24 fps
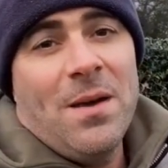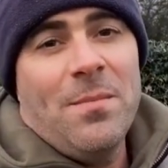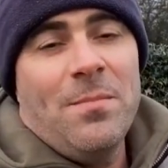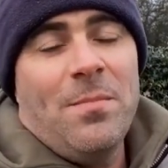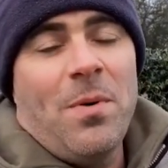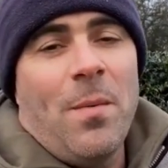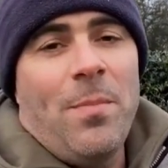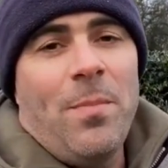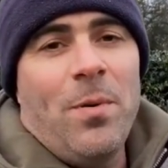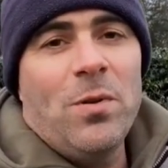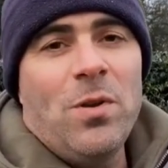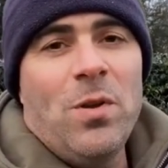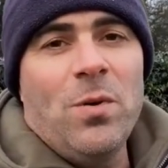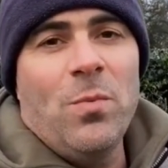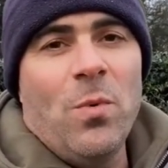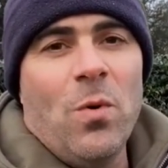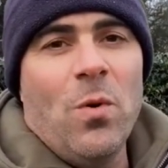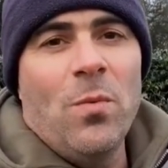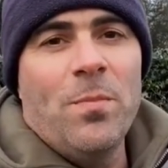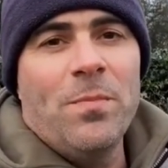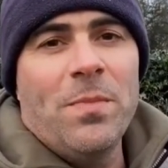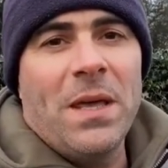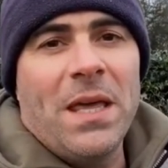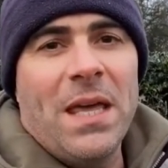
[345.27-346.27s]
Pop on your
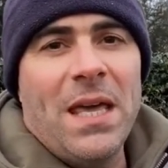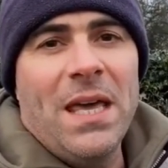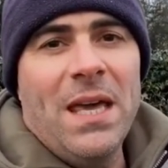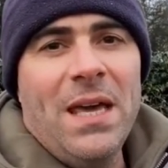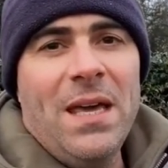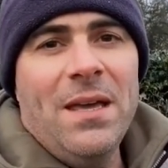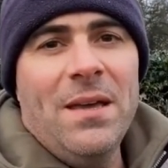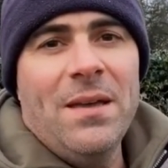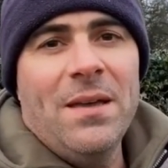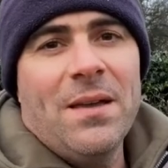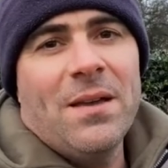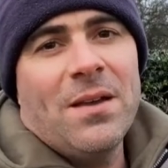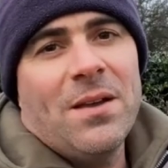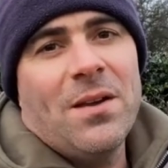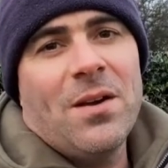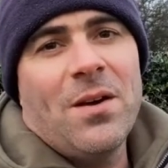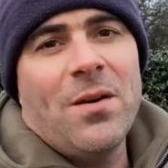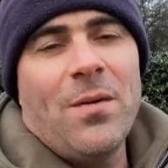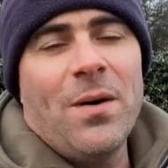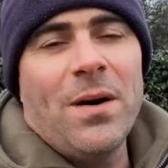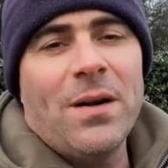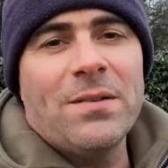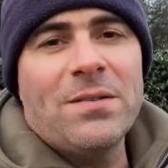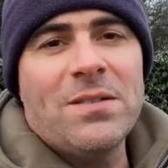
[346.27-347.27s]
warm gear.
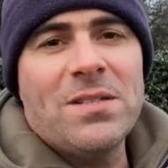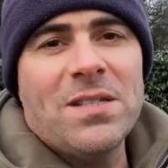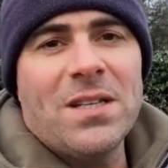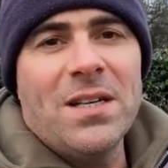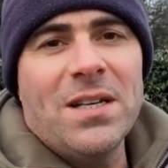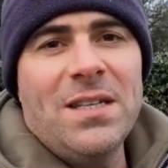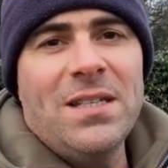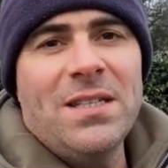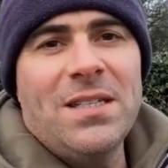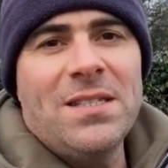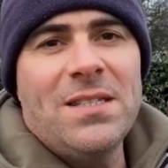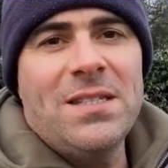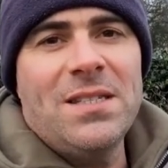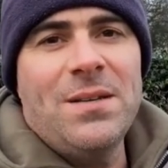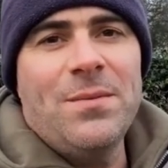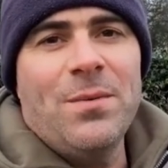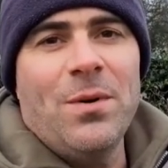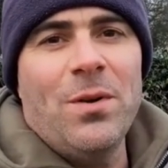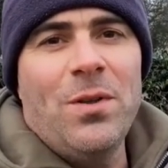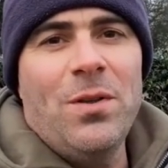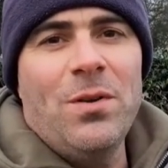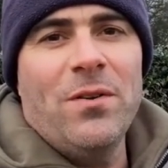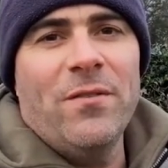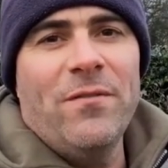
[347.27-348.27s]
Go outside and see
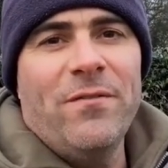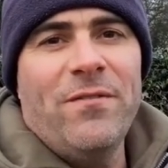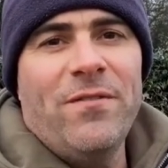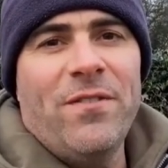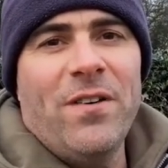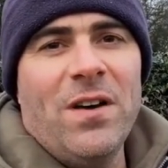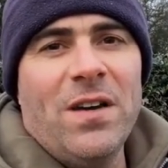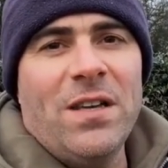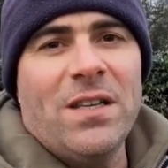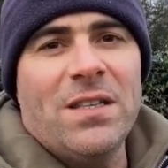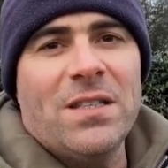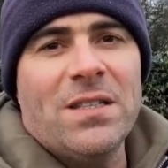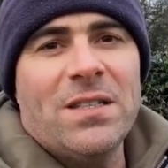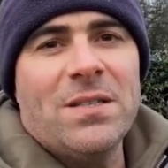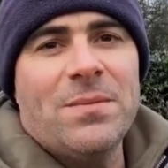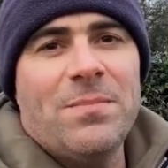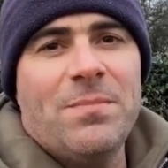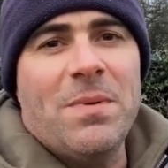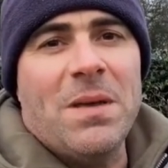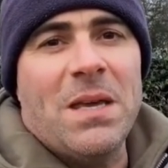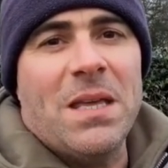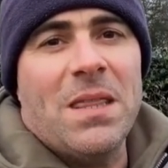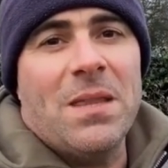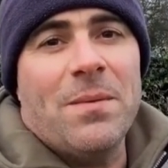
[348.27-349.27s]
what you can find,
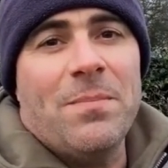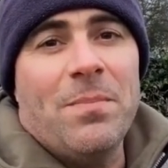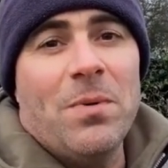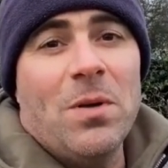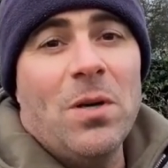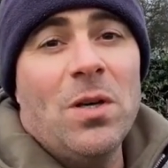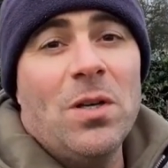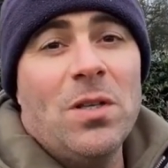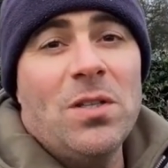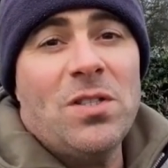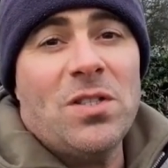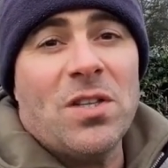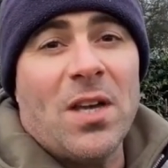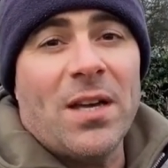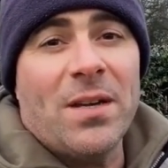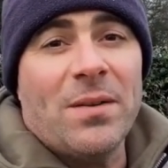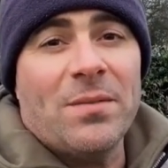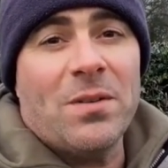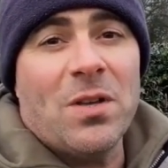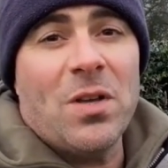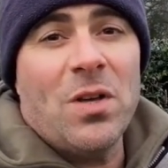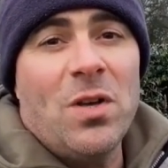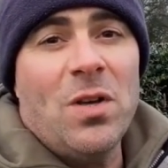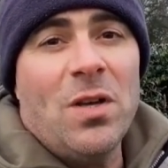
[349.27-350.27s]
be it the birds out
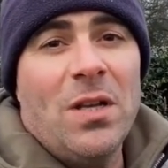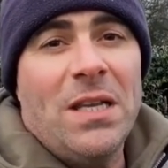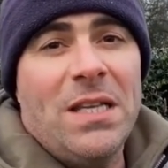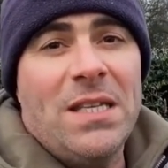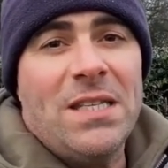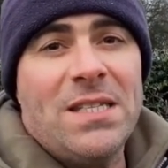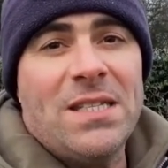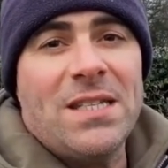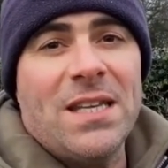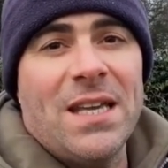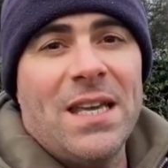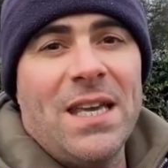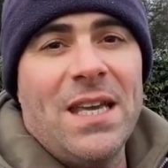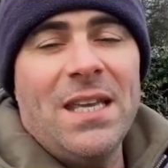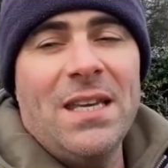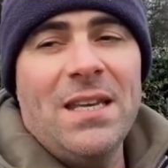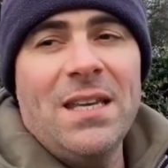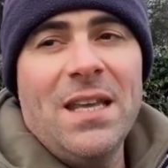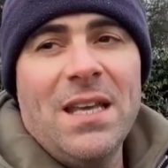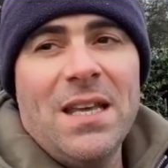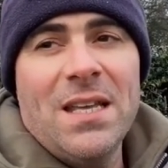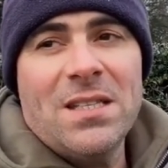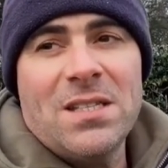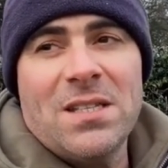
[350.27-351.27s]
early singing,
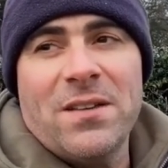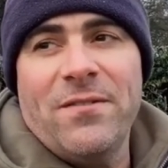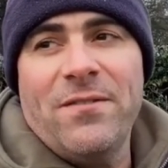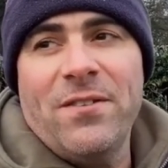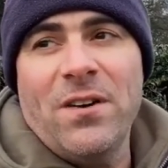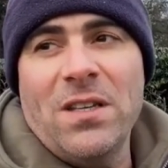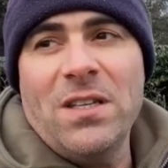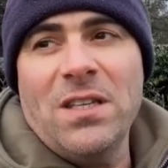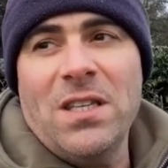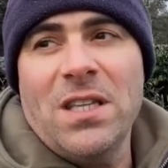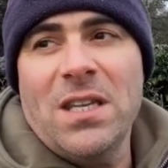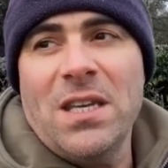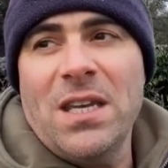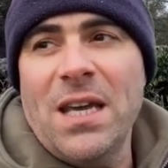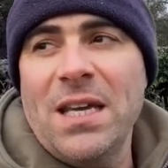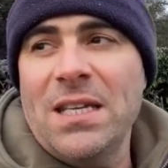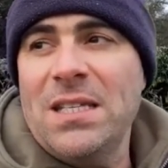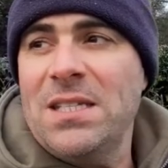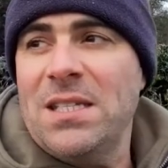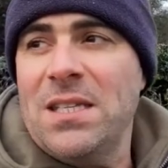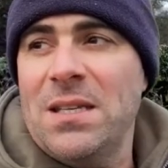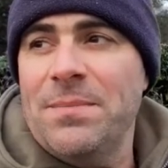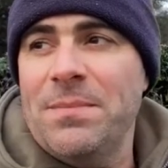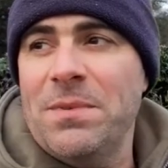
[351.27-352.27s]
to finding the
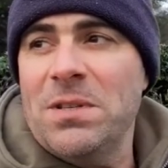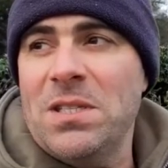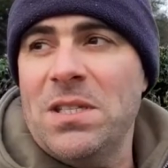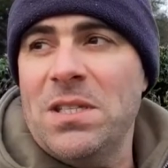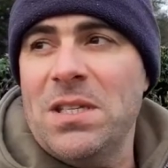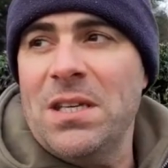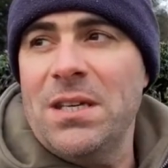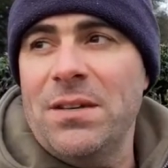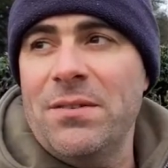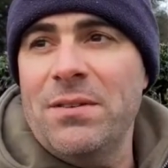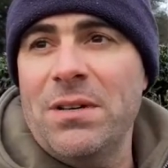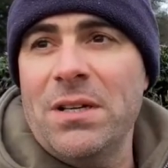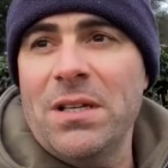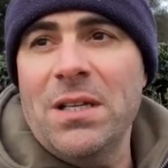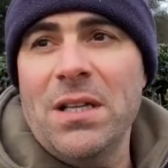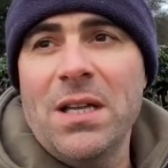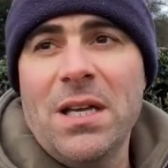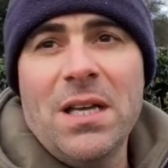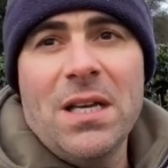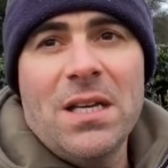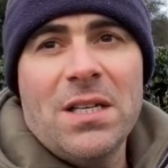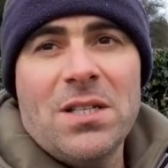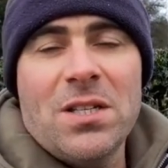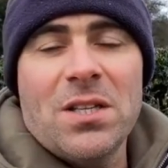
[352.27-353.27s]
nesting material,
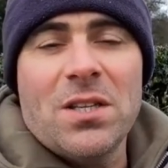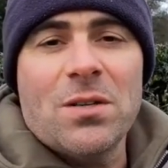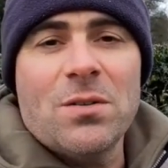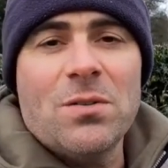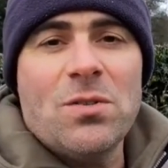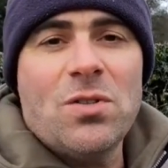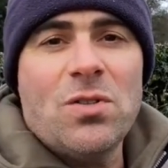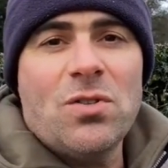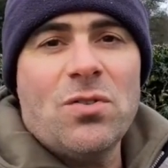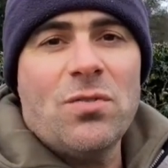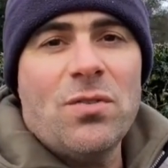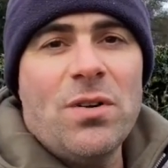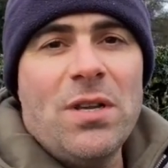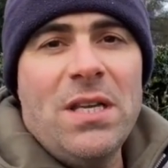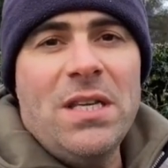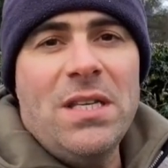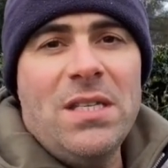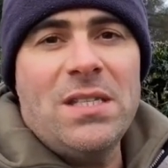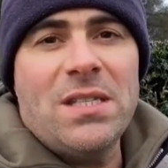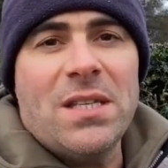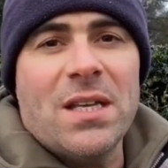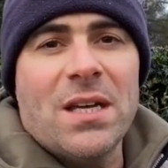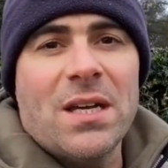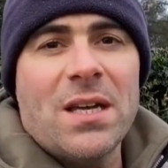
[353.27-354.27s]
to those
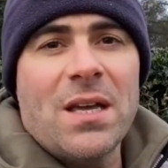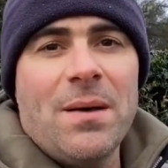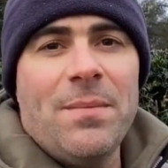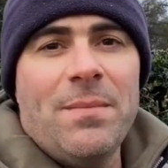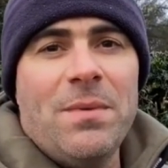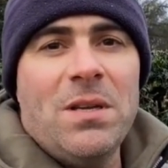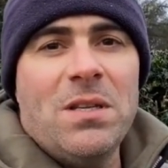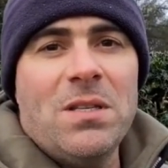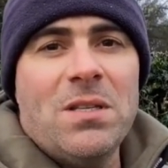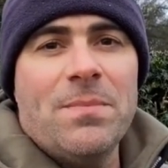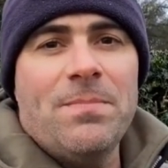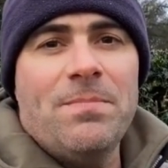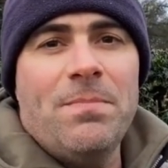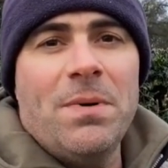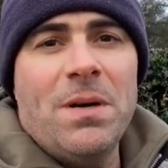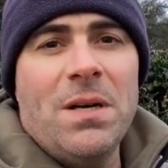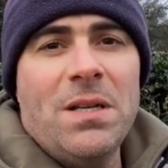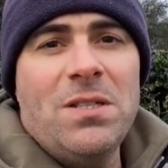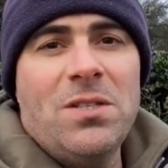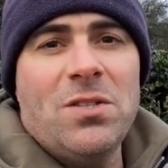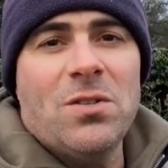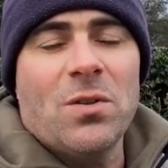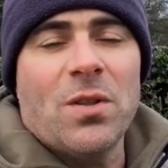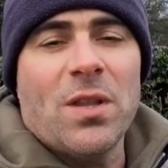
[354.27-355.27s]
trees that are coming into
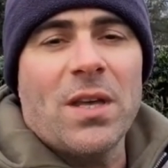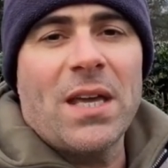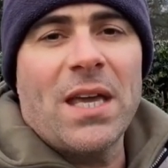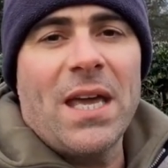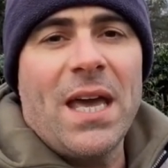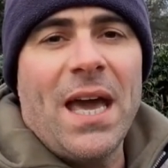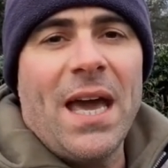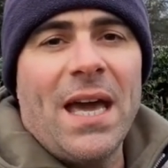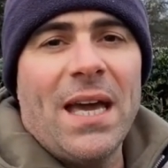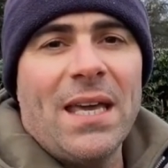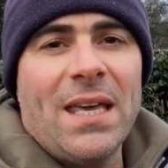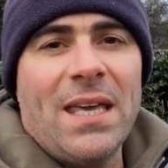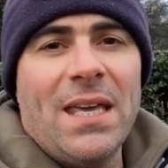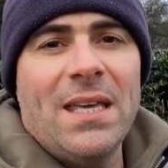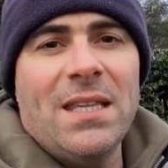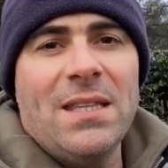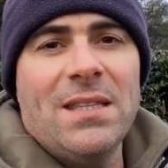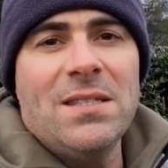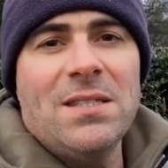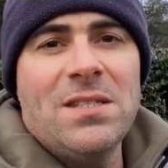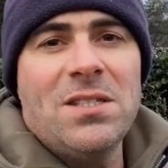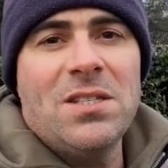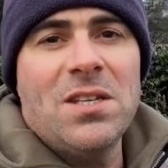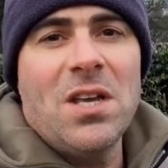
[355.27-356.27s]
buds, or the
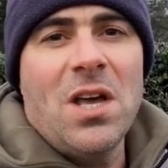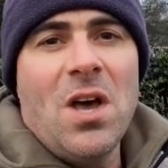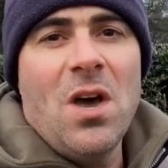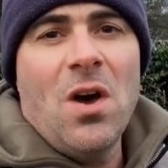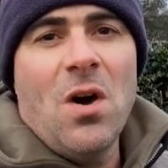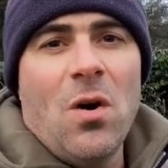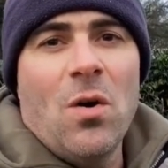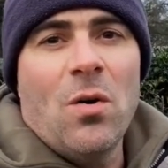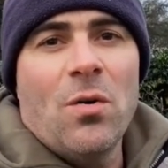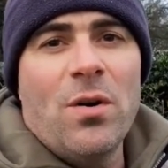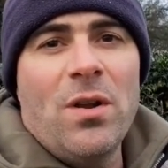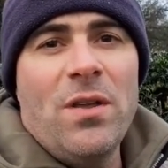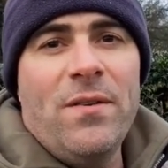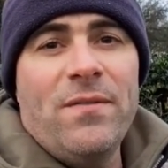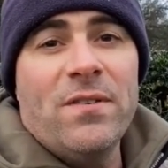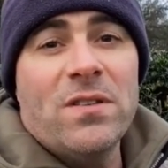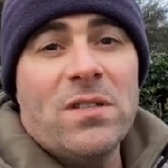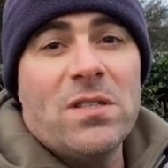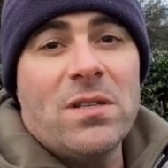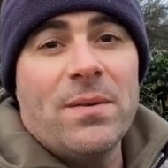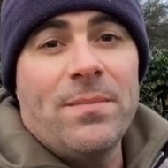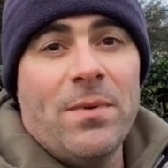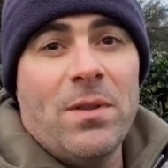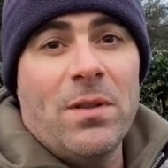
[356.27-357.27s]
catkins, or even
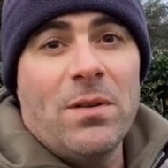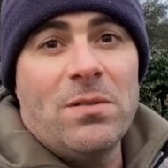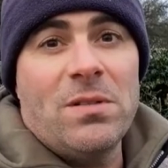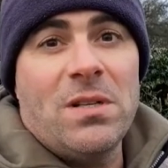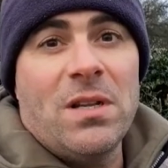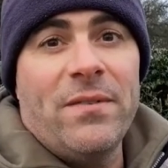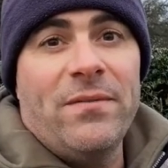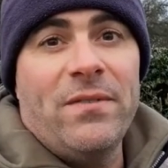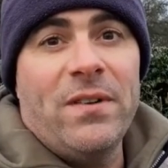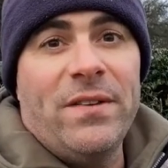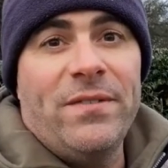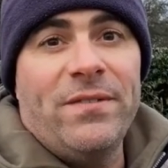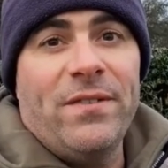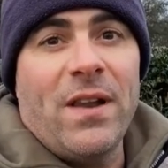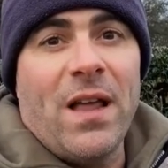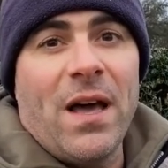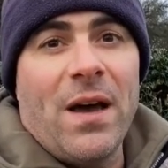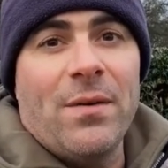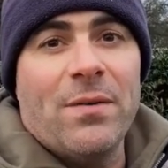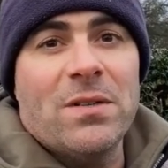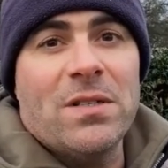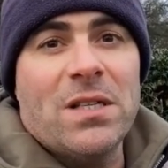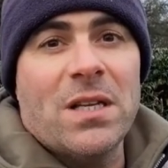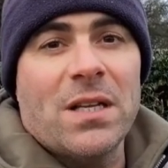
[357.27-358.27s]
some of those lovely
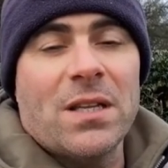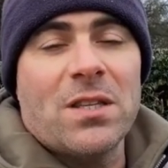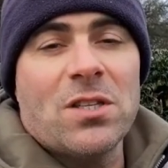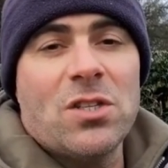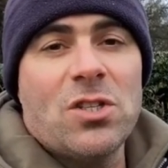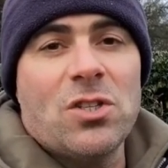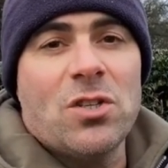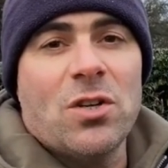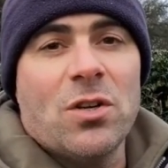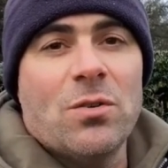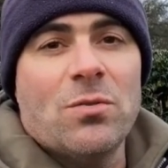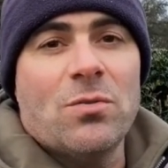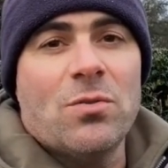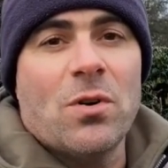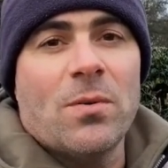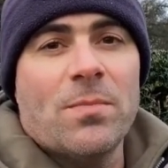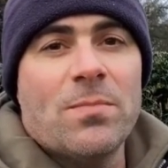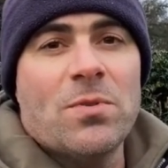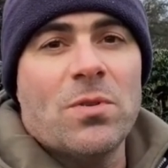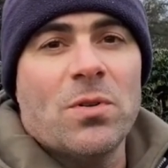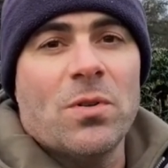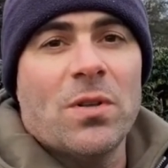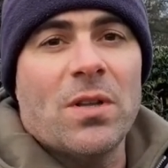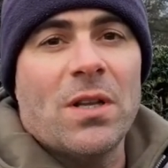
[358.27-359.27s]
flowers like the
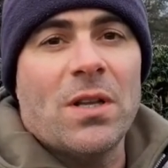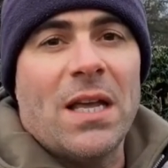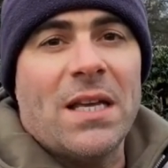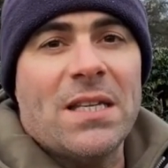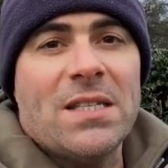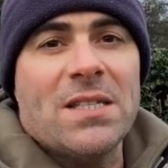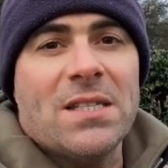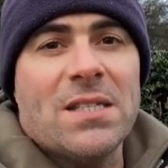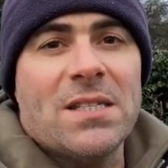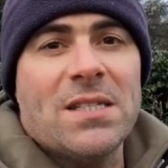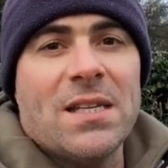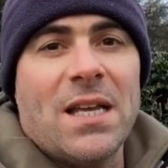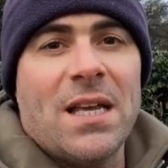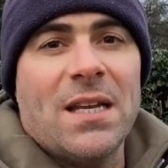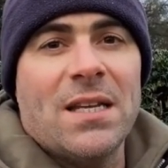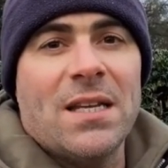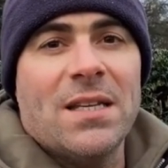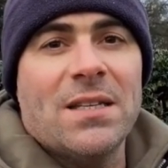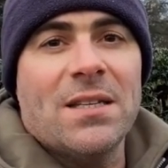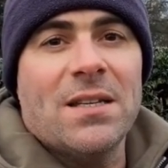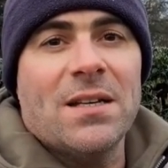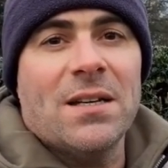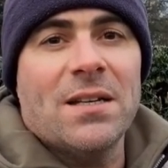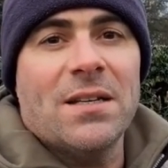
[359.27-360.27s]
snowdrops or the lesser
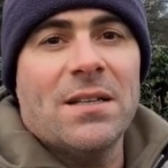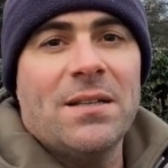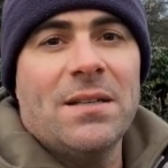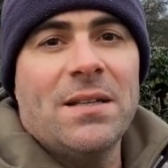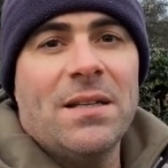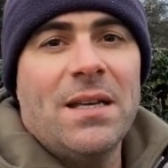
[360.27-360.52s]
celandine.